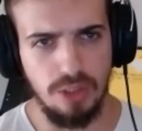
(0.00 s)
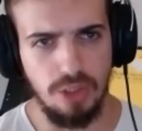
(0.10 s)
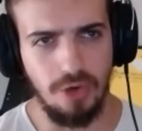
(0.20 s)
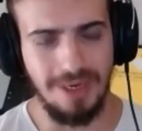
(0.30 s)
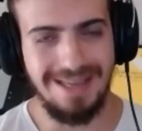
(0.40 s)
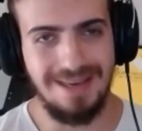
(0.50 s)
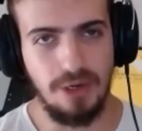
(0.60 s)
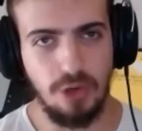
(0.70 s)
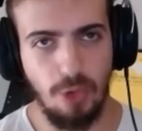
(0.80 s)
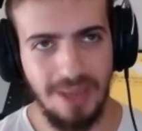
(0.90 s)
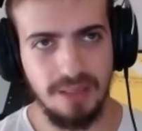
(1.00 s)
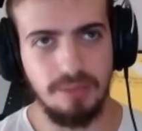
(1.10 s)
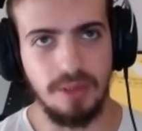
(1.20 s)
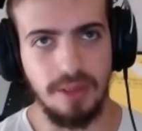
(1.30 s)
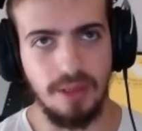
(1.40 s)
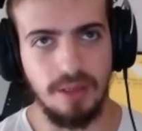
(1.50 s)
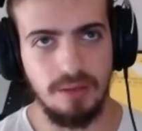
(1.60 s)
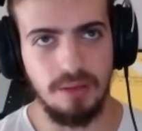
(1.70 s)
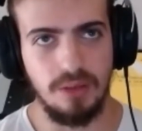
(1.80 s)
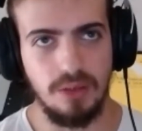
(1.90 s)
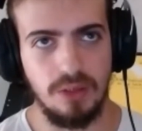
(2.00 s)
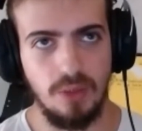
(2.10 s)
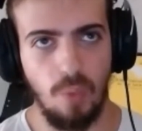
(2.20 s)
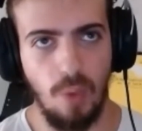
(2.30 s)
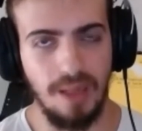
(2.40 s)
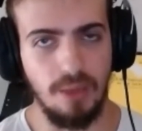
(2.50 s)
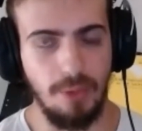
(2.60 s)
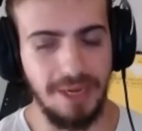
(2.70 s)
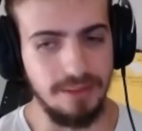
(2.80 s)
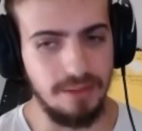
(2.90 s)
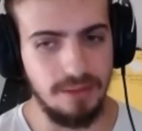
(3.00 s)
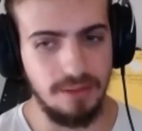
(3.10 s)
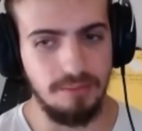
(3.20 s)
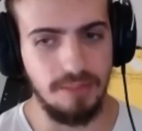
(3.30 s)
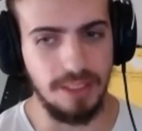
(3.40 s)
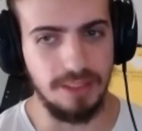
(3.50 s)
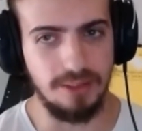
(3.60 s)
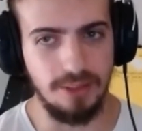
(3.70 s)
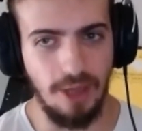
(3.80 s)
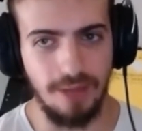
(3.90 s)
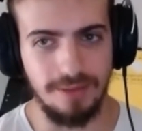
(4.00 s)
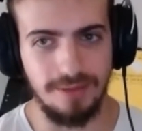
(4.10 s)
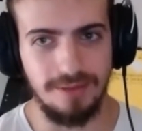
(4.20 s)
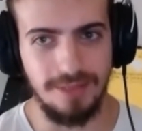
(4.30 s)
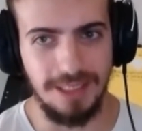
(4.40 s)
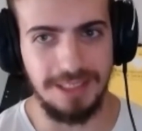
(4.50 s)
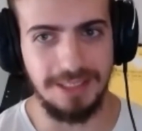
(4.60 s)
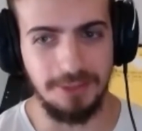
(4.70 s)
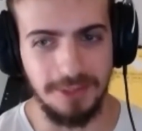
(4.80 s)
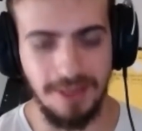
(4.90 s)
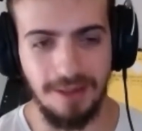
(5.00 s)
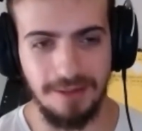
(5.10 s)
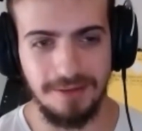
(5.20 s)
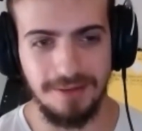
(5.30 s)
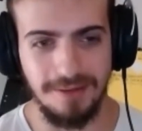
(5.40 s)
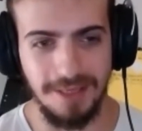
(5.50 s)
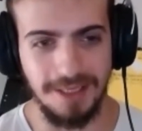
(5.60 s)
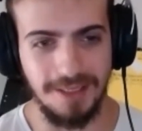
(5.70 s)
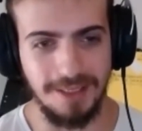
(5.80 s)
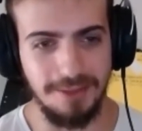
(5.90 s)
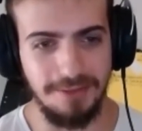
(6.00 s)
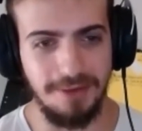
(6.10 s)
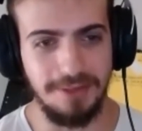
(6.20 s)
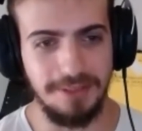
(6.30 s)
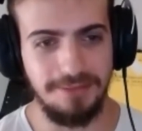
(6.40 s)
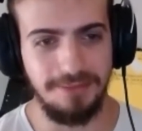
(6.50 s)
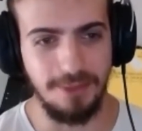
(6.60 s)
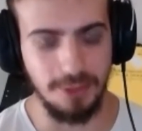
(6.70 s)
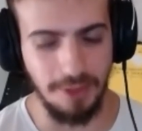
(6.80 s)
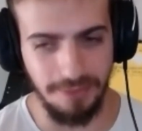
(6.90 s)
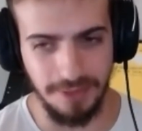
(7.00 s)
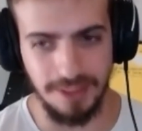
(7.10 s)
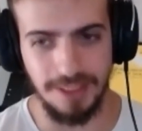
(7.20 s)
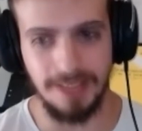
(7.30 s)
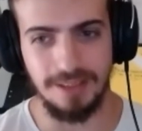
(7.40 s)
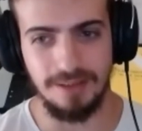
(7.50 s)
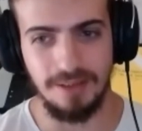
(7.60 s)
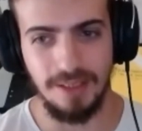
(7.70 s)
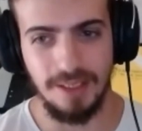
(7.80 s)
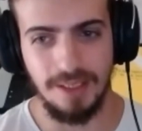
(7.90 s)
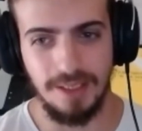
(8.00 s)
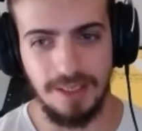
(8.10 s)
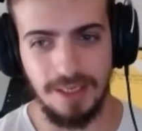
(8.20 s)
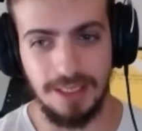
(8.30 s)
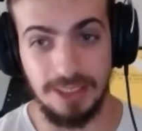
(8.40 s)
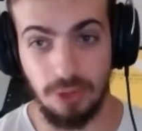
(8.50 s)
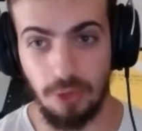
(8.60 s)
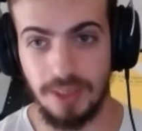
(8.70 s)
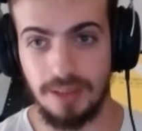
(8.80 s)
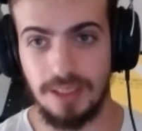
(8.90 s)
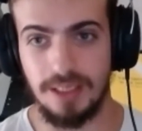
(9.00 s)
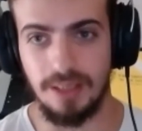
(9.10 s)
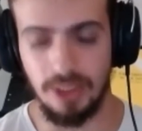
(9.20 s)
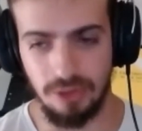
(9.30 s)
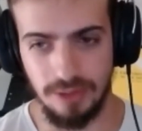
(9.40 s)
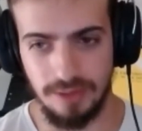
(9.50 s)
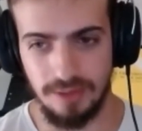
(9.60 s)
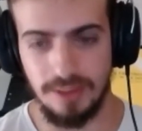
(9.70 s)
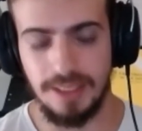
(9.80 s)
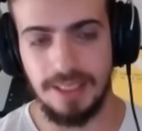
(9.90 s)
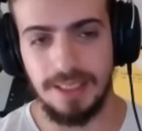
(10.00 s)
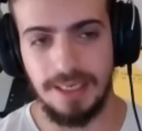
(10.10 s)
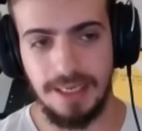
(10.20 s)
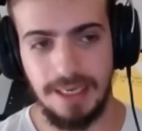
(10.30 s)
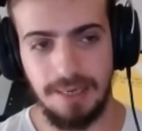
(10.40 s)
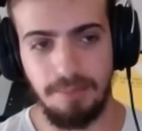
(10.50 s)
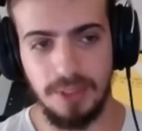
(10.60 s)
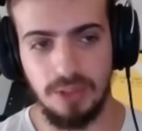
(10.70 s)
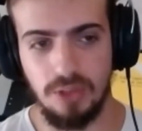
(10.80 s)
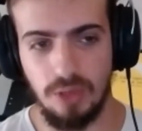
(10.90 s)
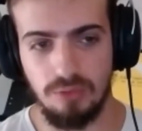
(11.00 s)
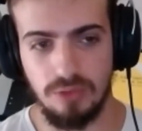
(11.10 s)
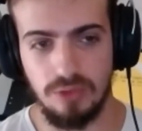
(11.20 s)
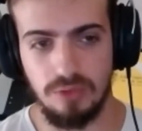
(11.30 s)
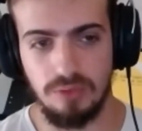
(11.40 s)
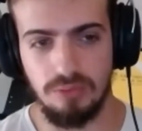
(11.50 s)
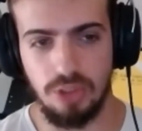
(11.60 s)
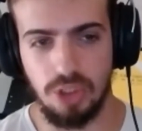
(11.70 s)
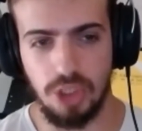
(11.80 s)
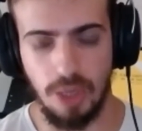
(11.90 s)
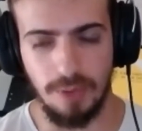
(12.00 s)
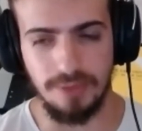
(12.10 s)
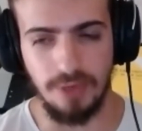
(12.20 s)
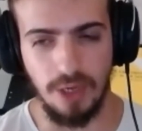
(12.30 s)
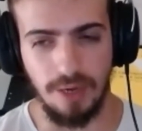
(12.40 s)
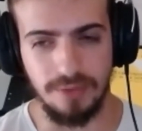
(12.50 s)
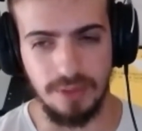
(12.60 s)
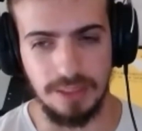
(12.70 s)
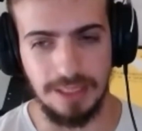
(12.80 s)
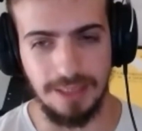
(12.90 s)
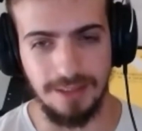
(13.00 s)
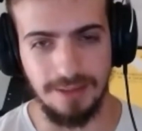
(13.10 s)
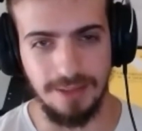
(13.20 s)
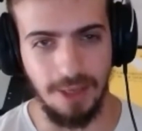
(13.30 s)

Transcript: you're incredibly well read, but it's not easy to tell. Like, like you're very philosophically and uh, historically literate, uh, but you don't show it very often. It kind of